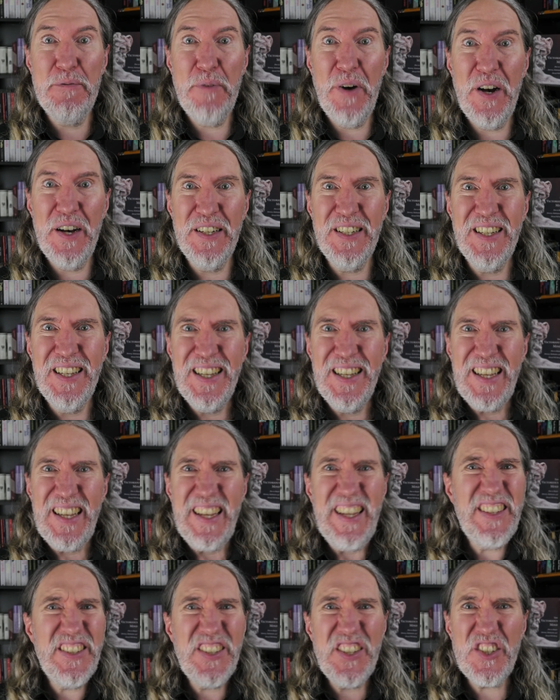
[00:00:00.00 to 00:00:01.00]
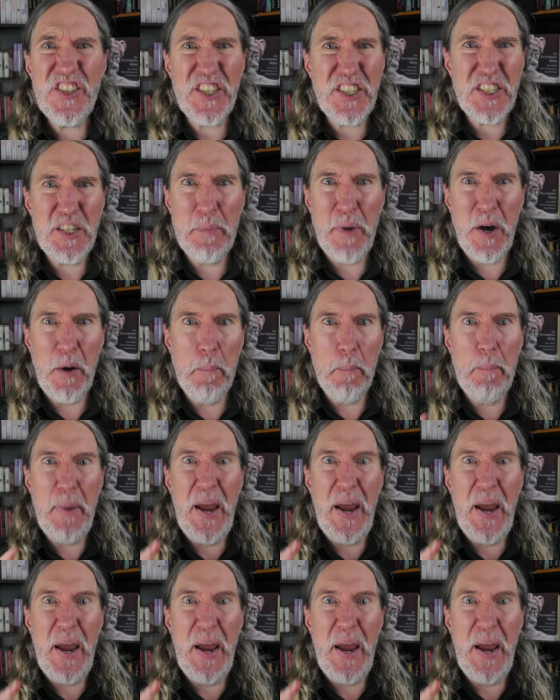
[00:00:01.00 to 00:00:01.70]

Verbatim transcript: fun isn't just about